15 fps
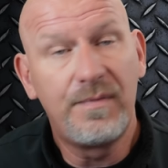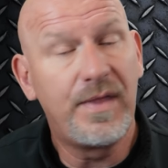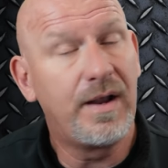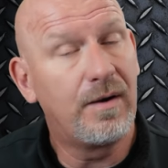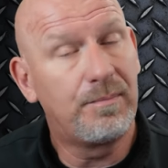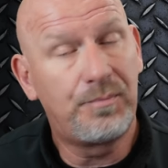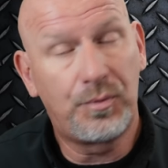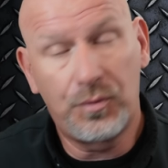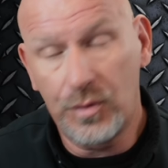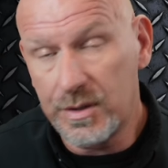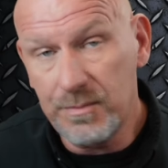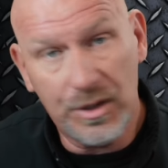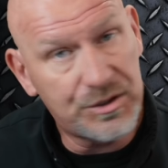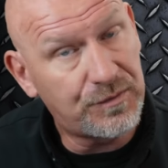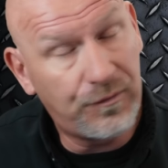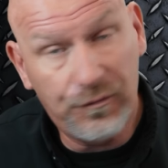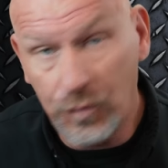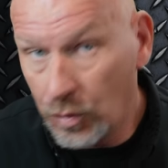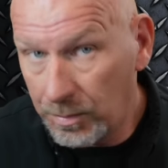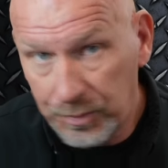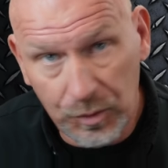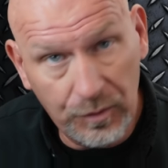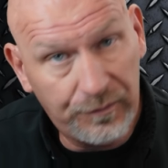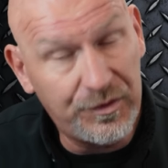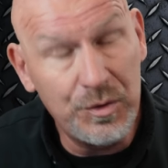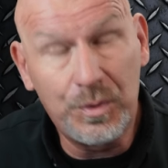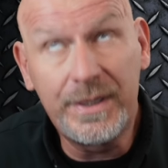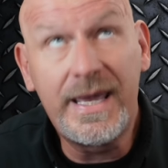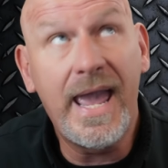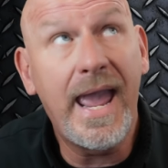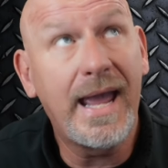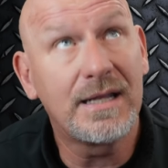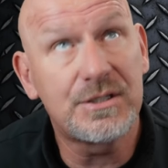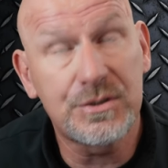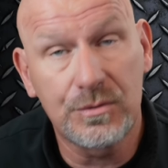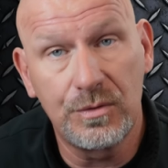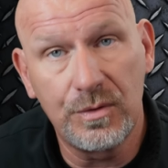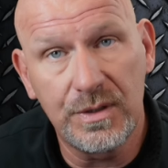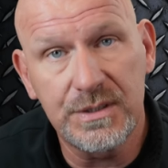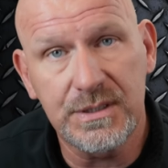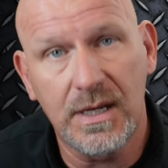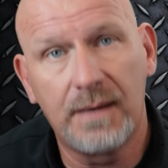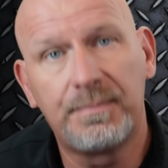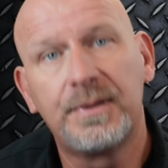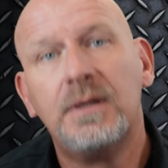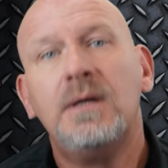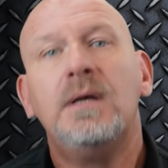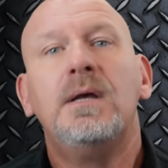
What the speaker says: They are pretty much foolproof. You can't screw this up.